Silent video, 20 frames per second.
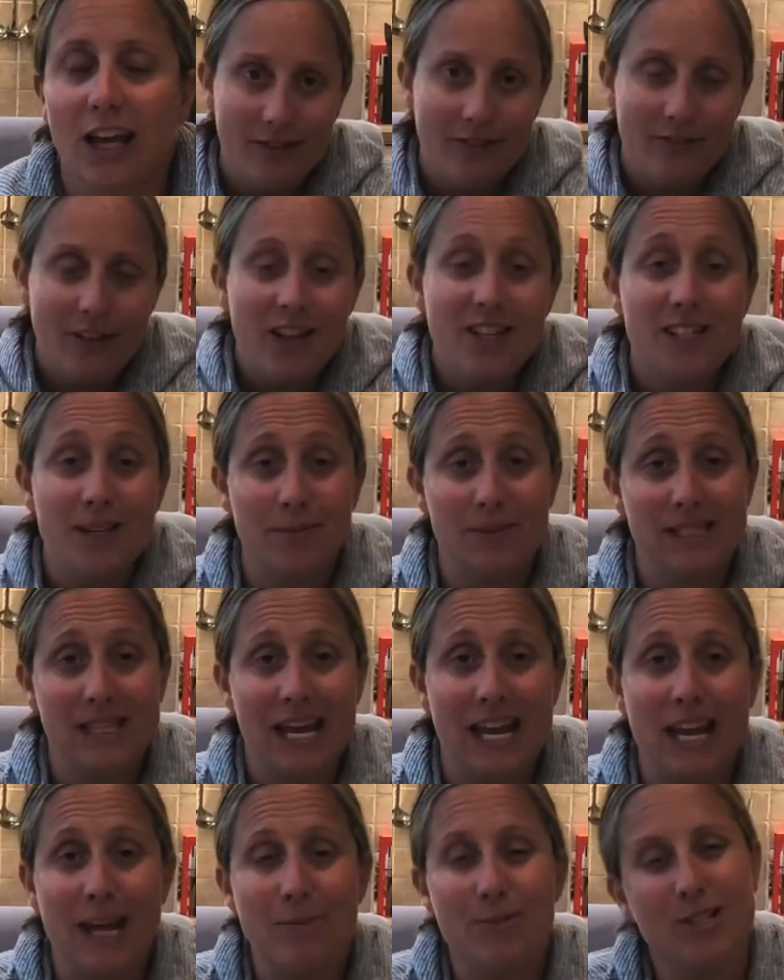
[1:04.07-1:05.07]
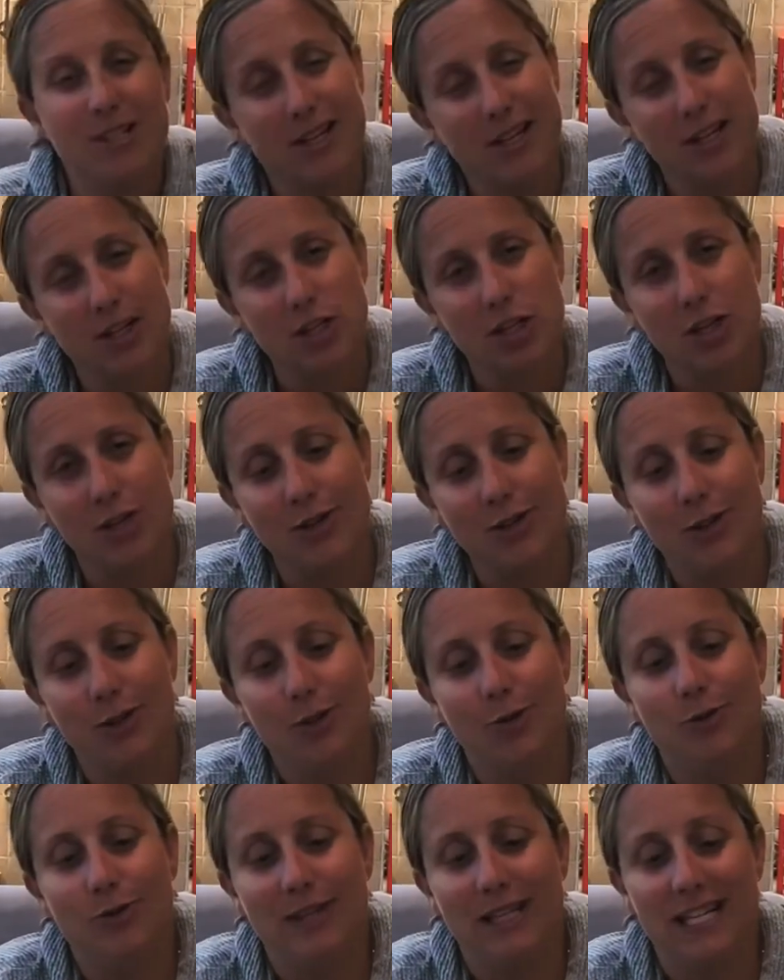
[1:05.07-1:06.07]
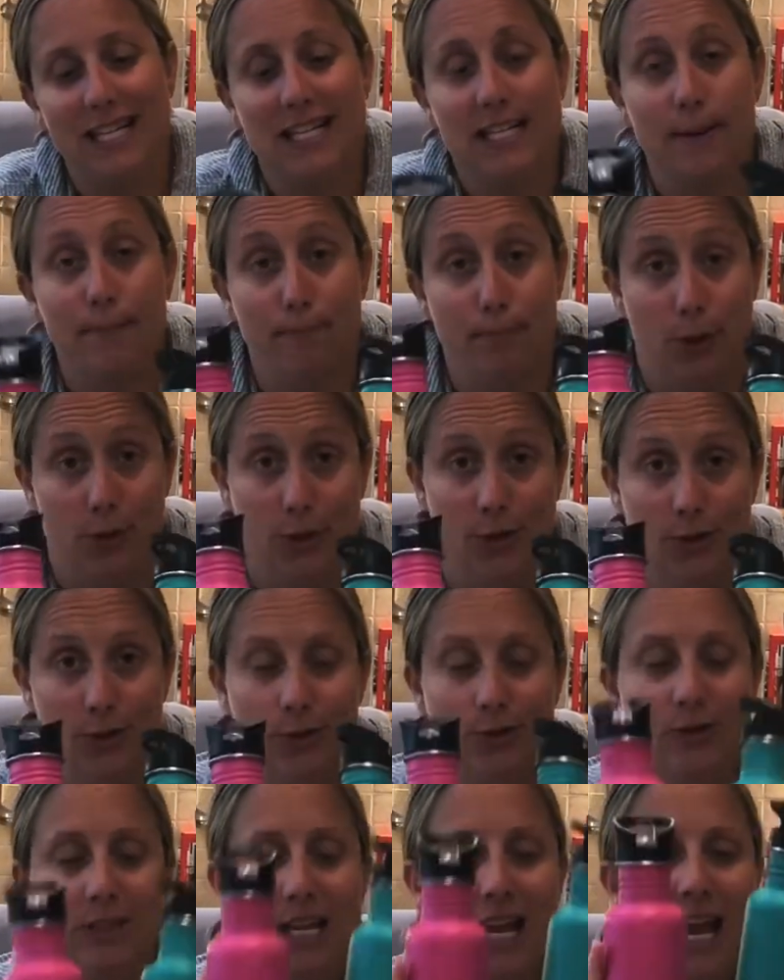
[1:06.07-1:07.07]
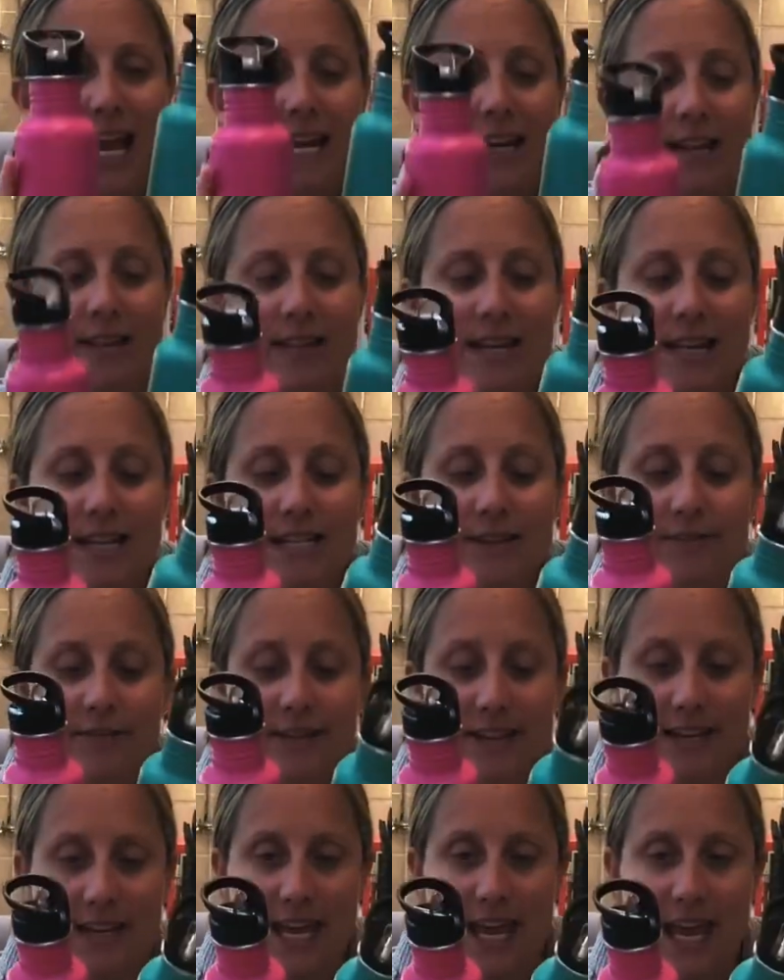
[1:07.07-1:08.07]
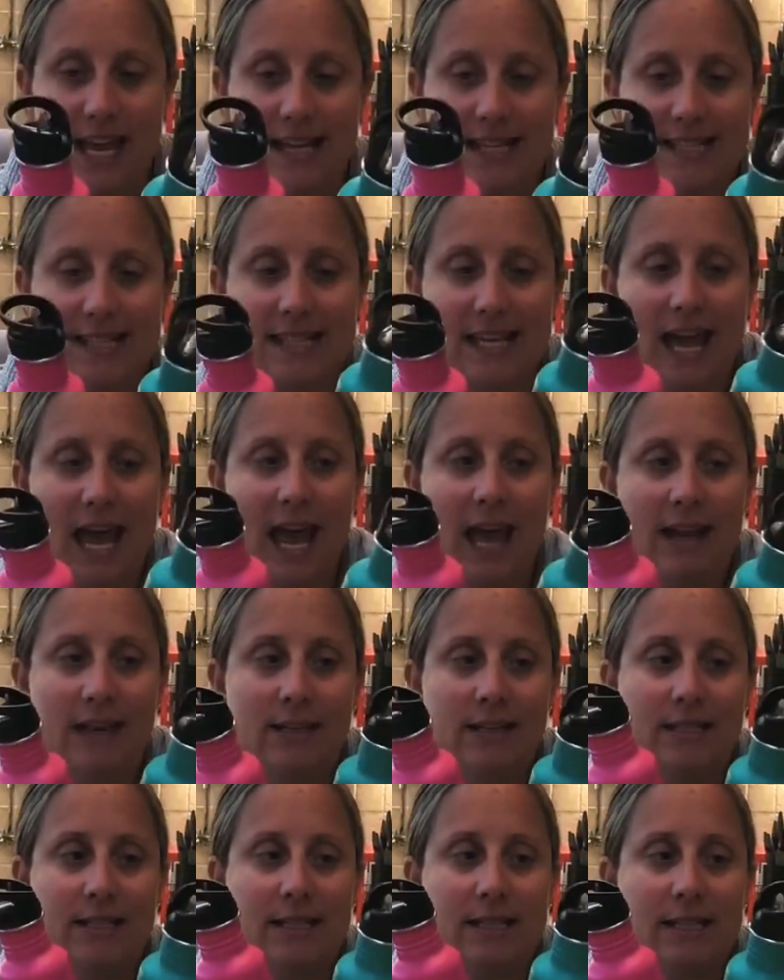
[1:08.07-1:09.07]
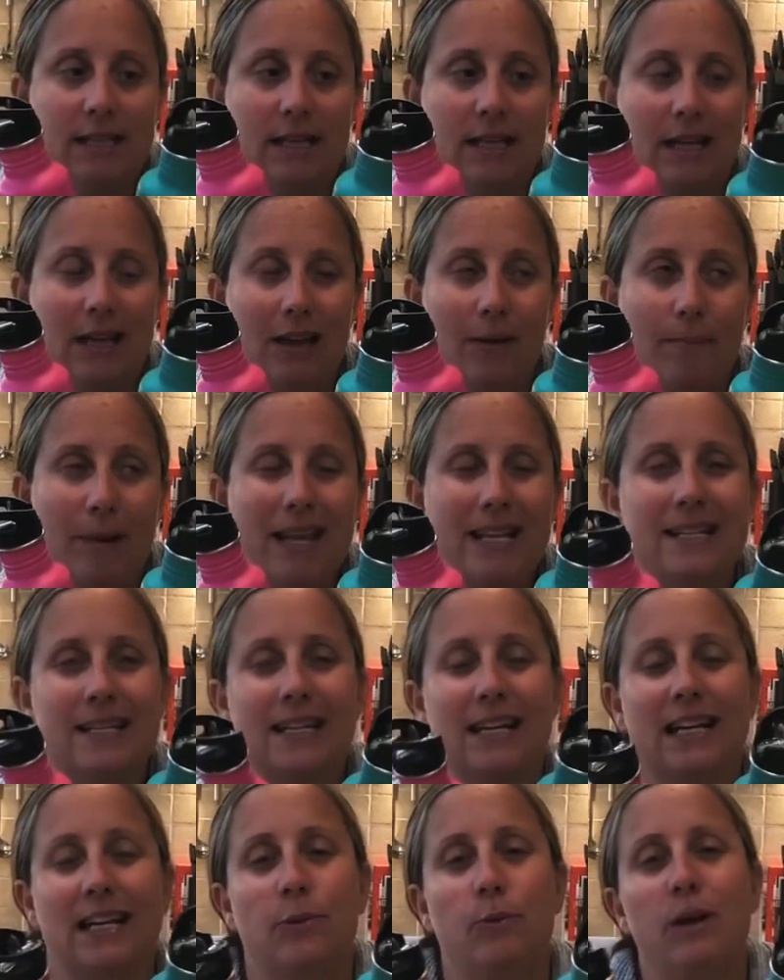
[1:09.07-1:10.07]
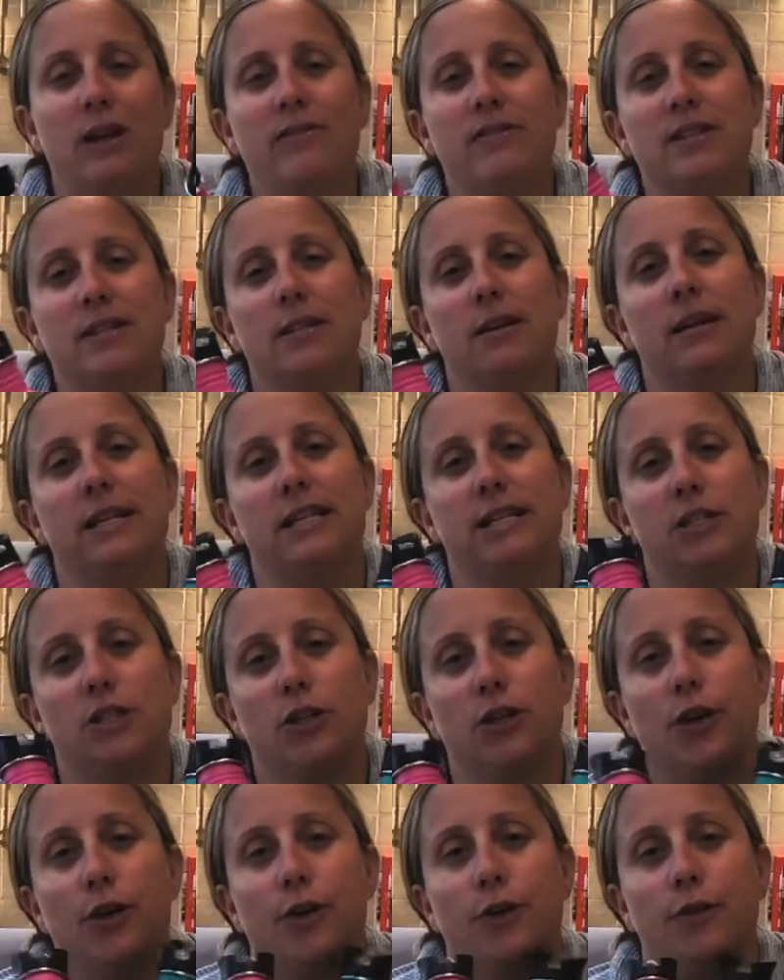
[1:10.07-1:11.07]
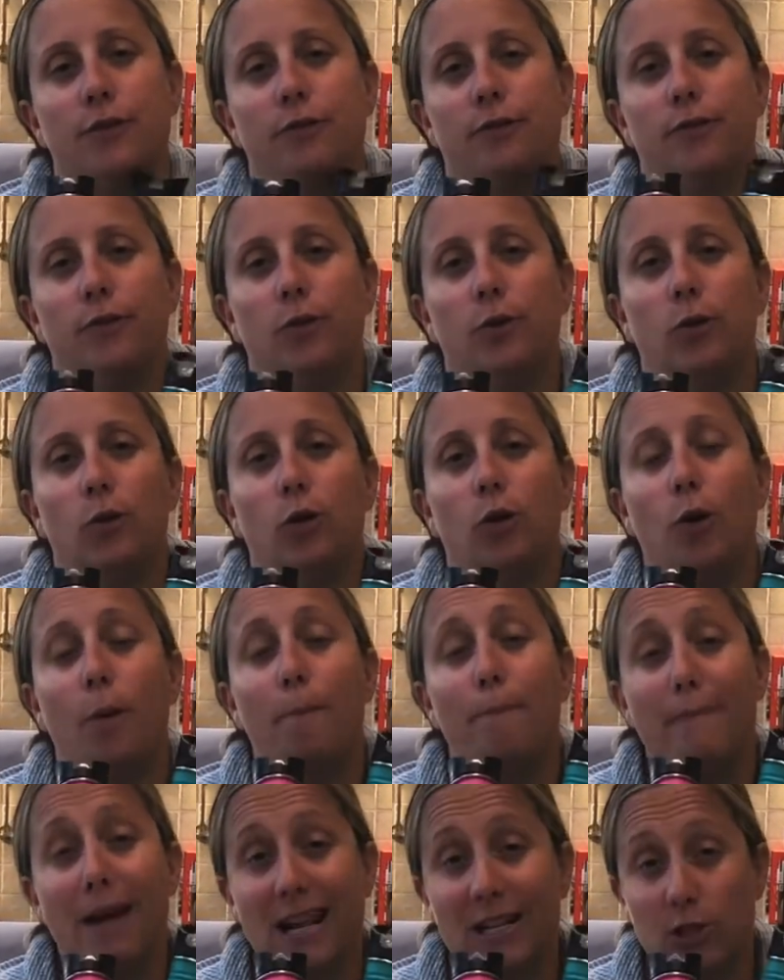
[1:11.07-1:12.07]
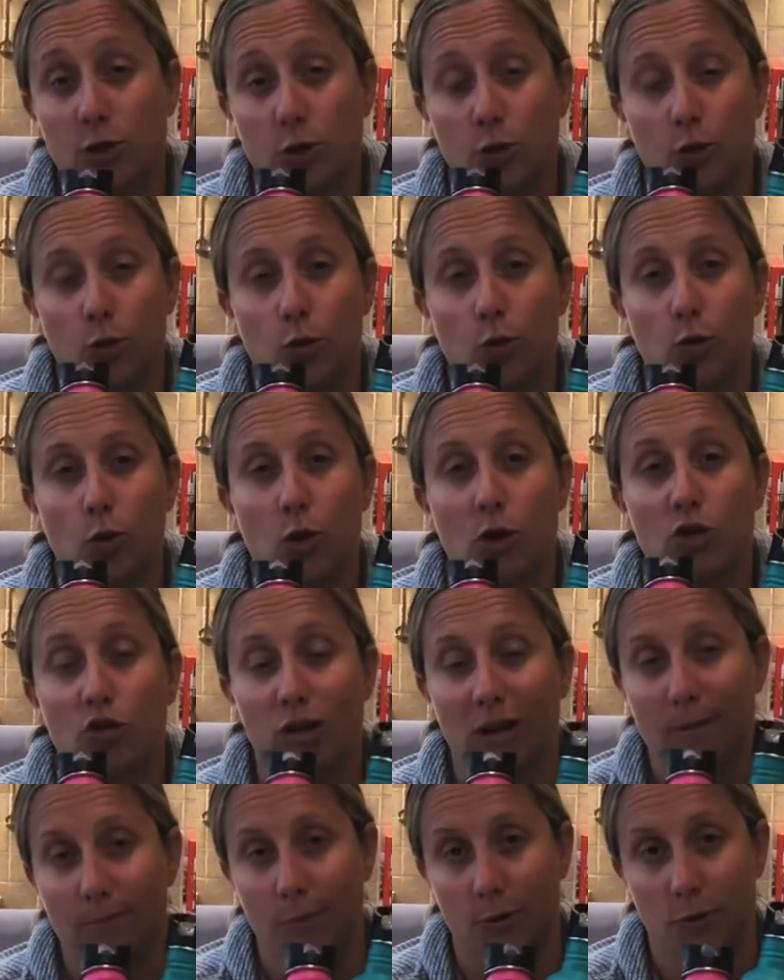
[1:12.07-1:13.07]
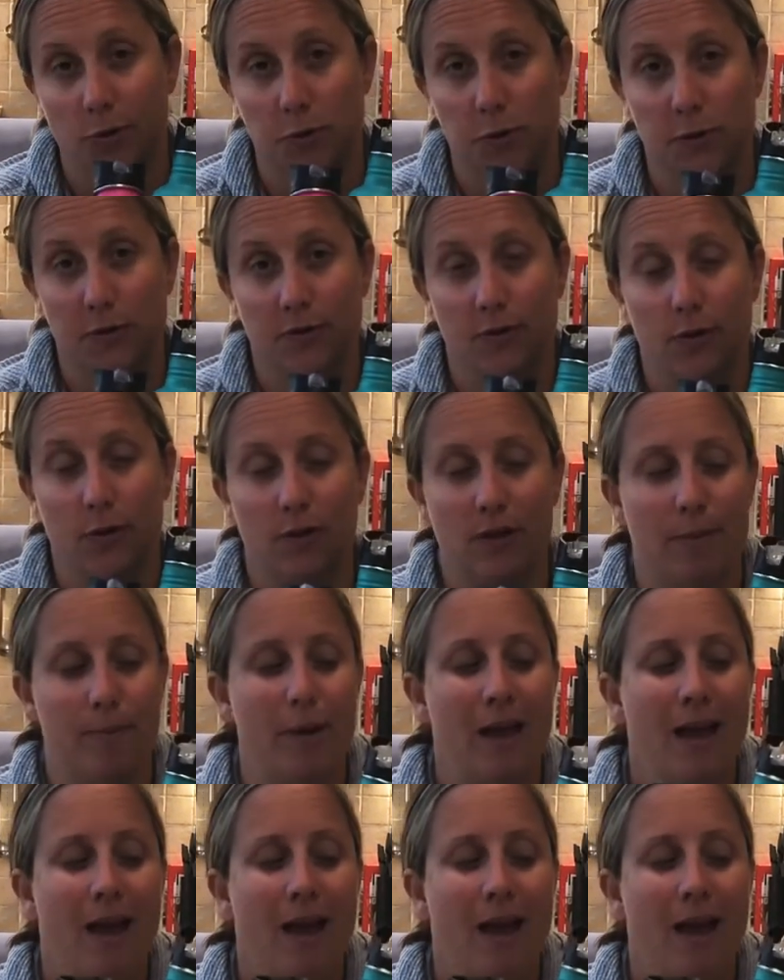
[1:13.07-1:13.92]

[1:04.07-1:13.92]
First up today, I'm just going to show you these bottles. Now these are for the kids, and basically, we've decided to go for metal drink bottles for them.